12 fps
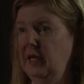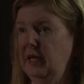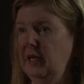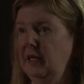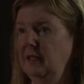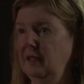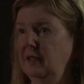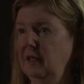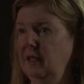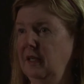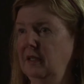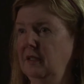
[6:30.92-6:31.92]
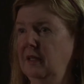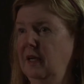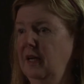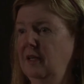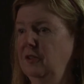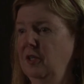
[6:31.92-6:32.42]
And, and
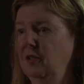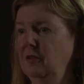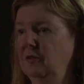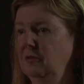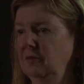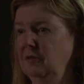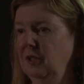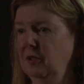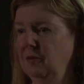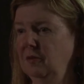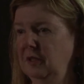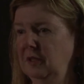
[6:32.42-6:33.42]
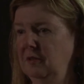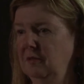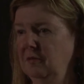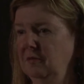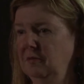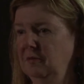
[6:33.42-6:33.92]
Aldo, you know, would
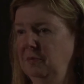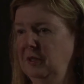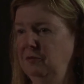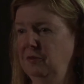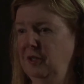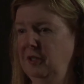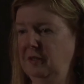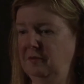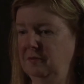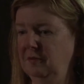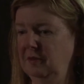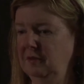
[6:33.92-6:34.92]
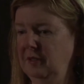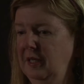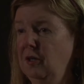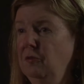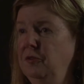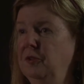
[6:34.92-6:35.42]
be very
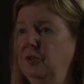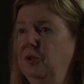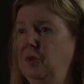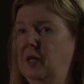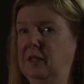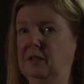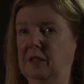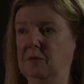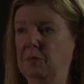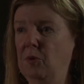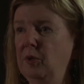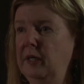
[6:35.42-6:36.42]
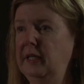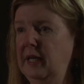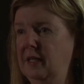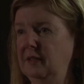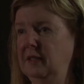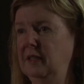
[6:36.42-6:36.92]
helpful to us in pointing
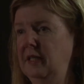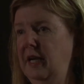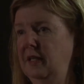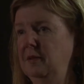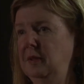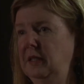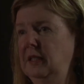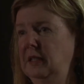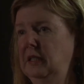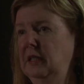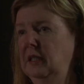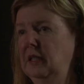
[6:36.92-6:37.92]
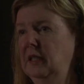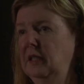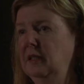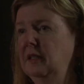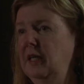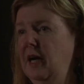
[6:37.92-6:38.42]
out the anatomy
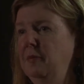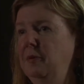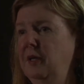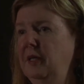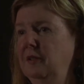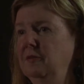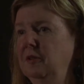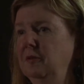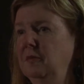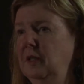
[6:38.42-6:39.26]
in the operating room.